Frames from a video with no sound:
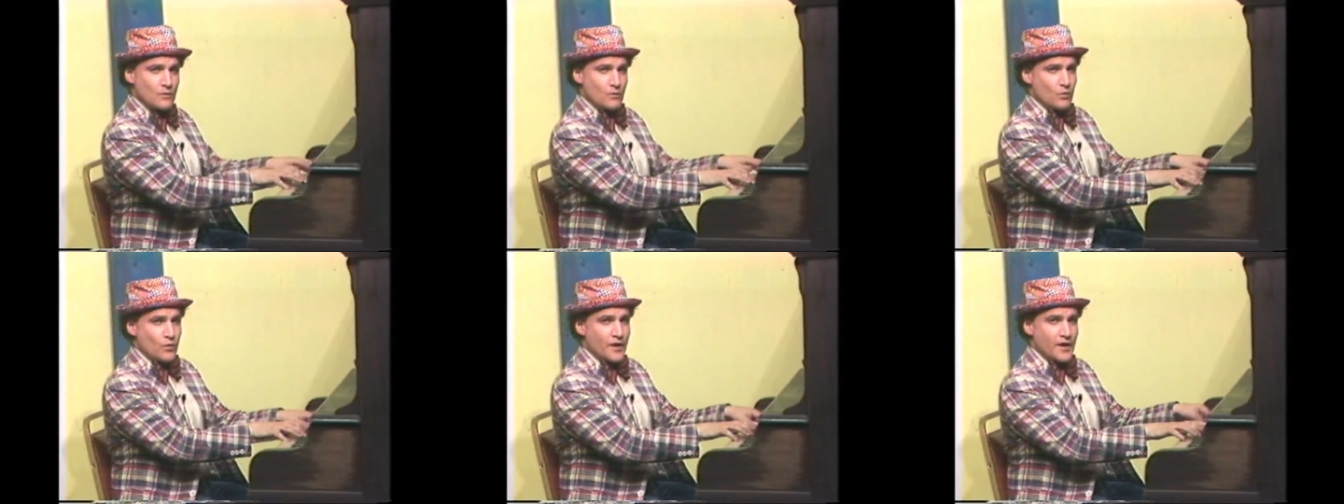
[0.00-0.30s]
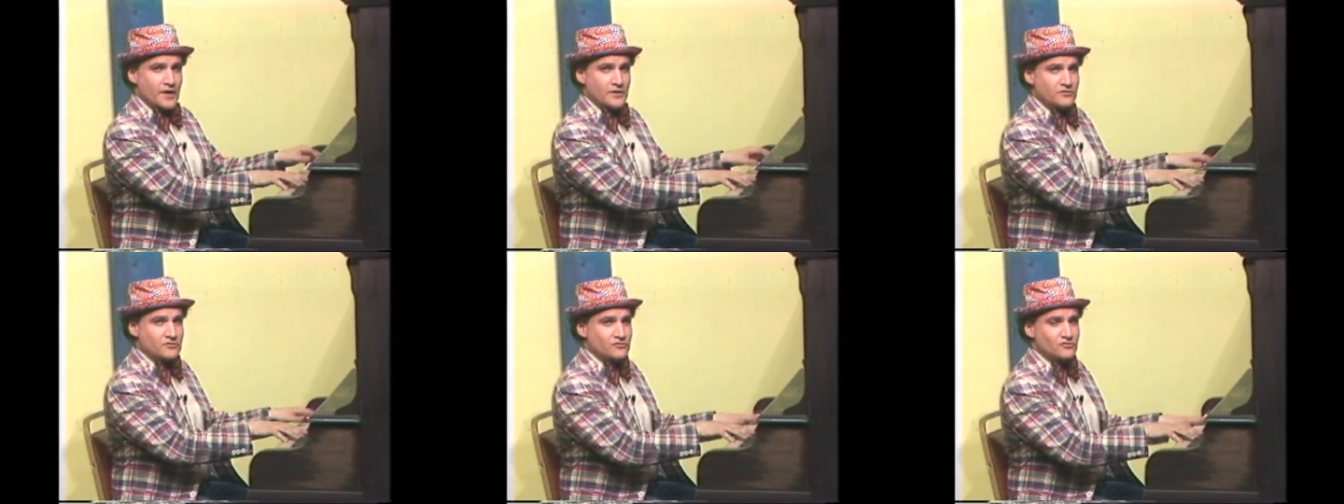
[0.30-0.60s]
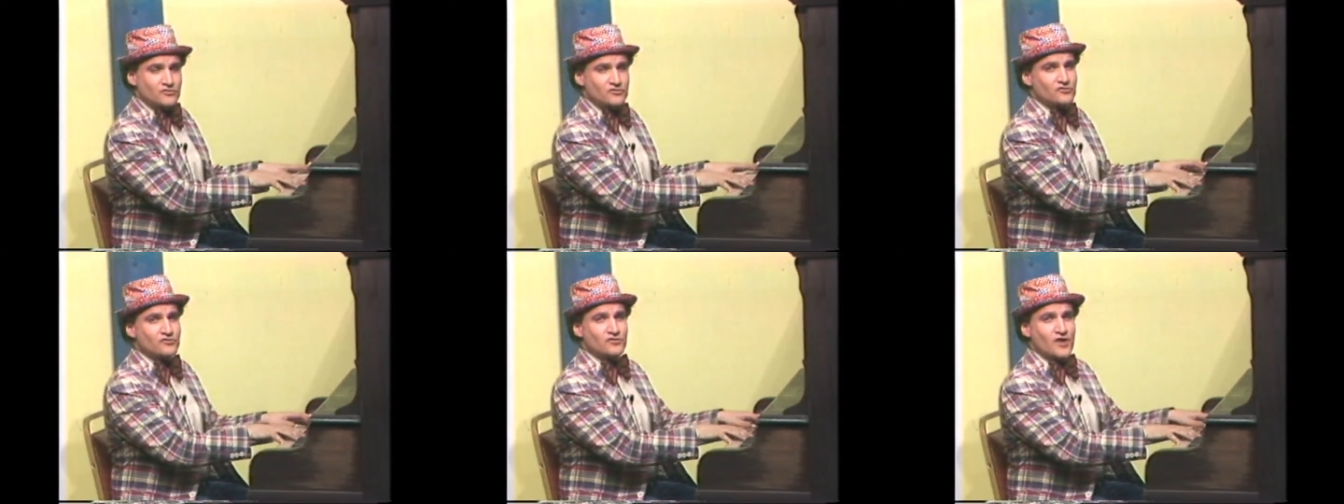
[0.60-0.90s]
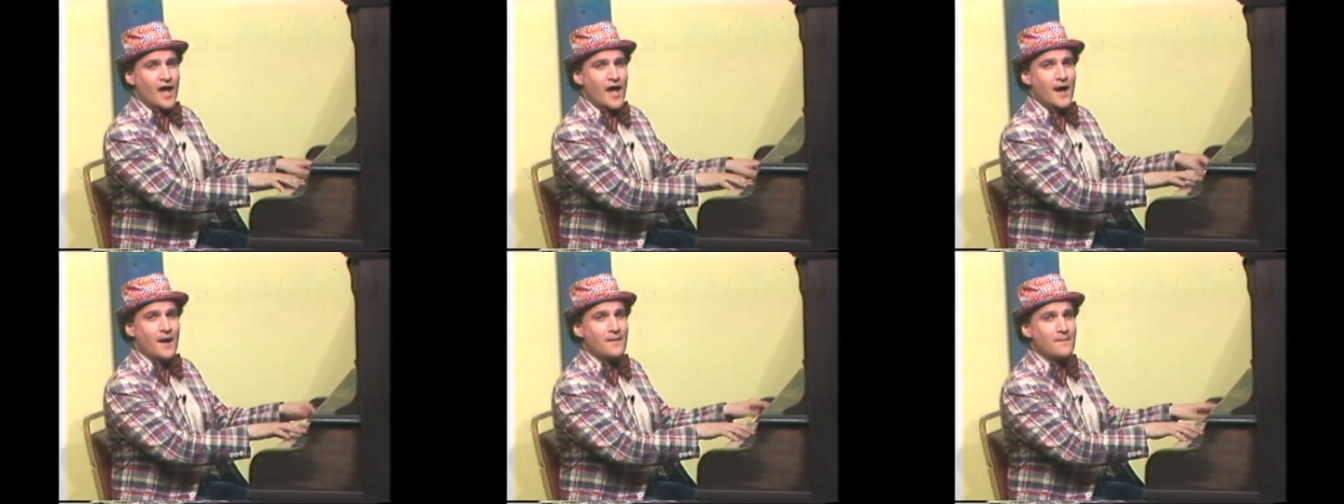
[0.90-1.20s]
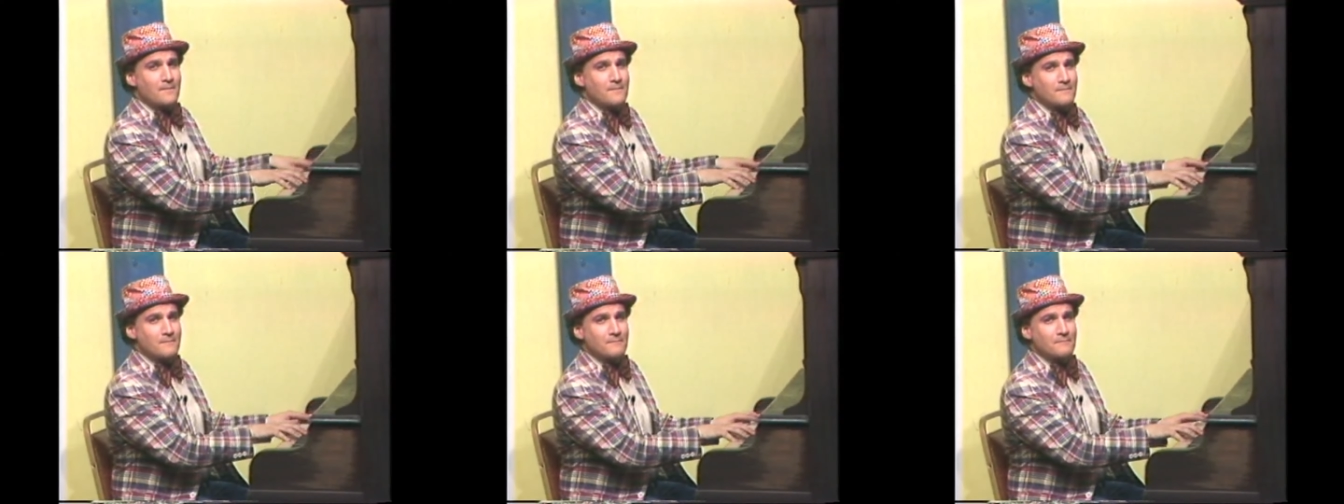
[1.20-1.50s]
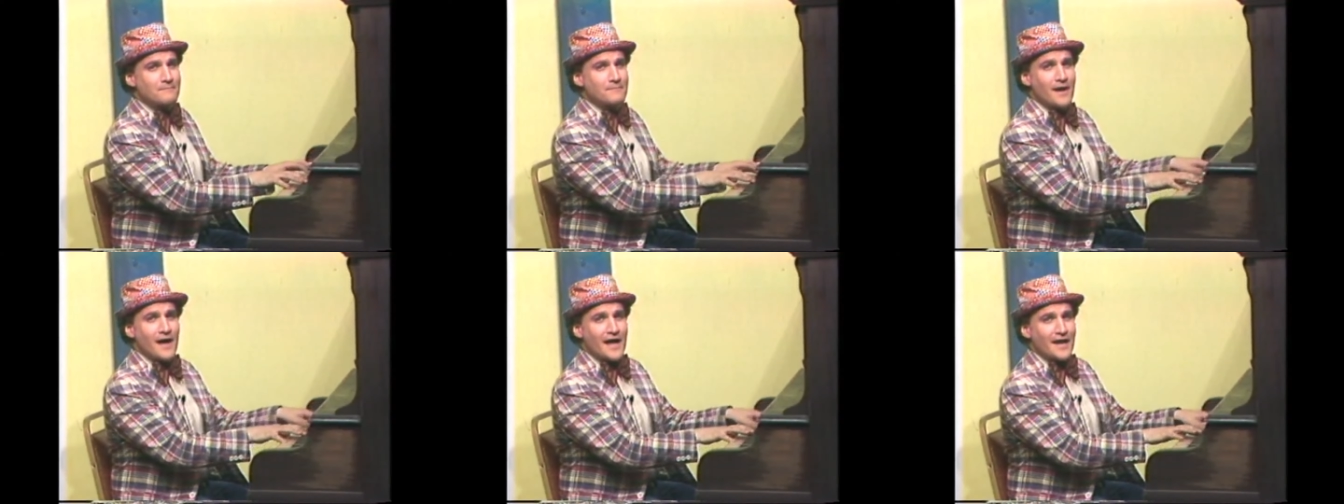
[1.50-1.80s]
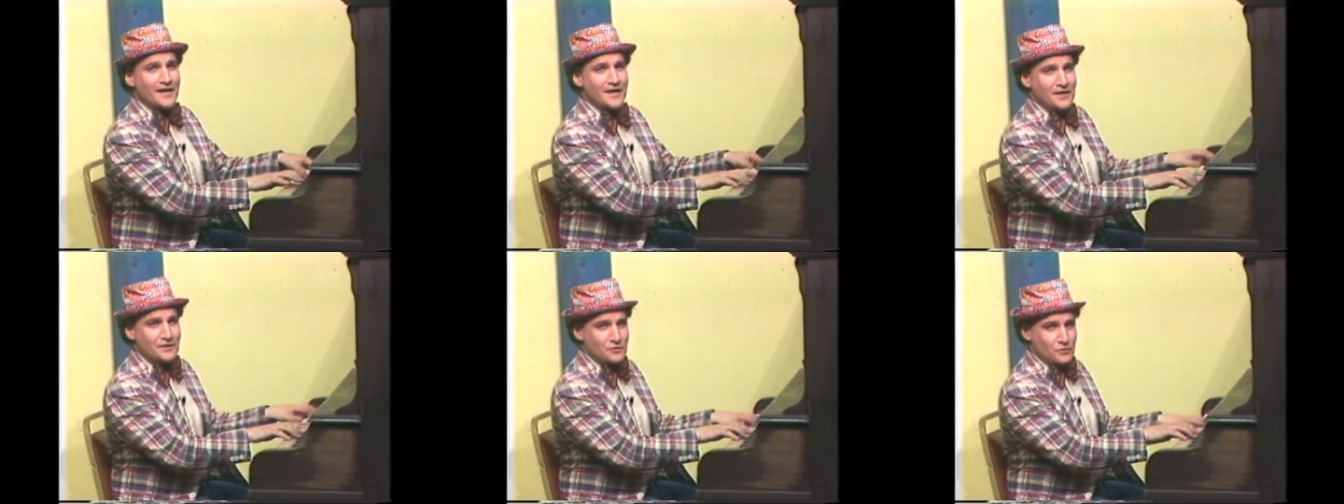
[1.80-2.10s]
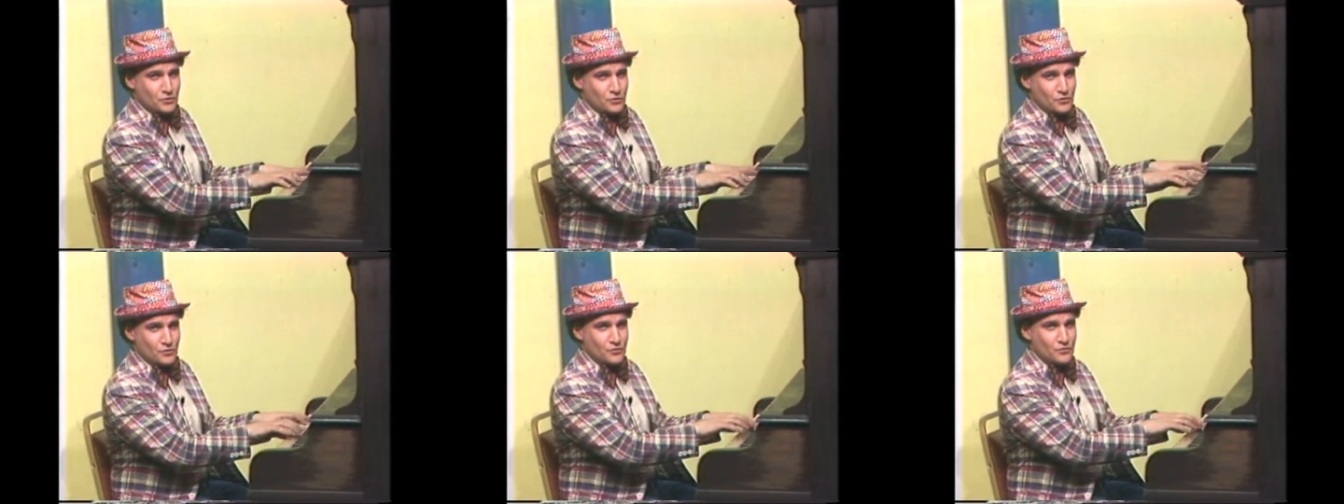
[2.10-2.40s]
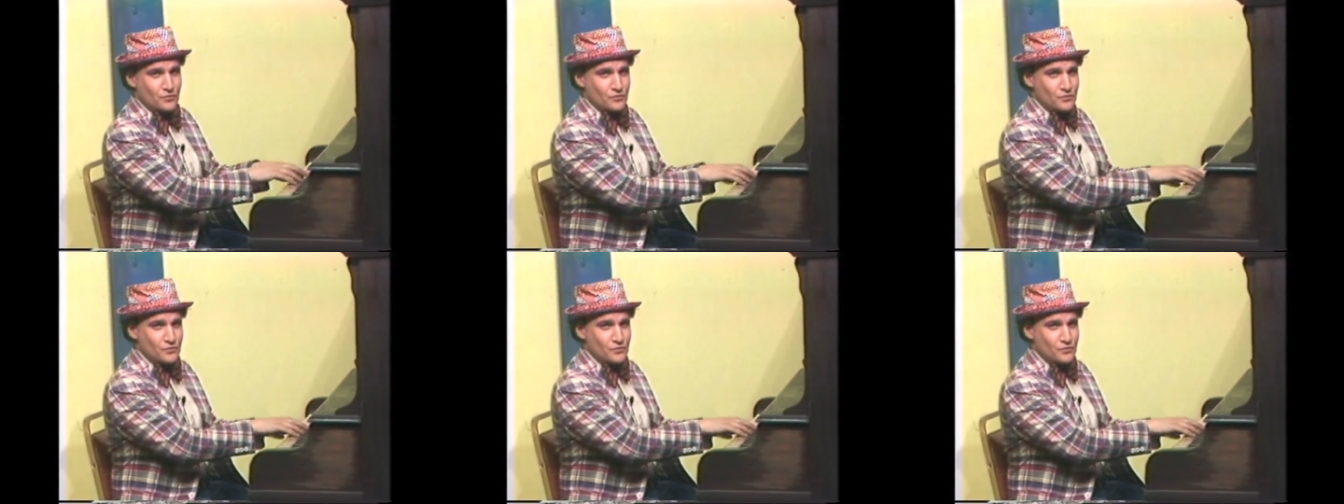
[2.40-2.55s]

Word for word: with somebody new.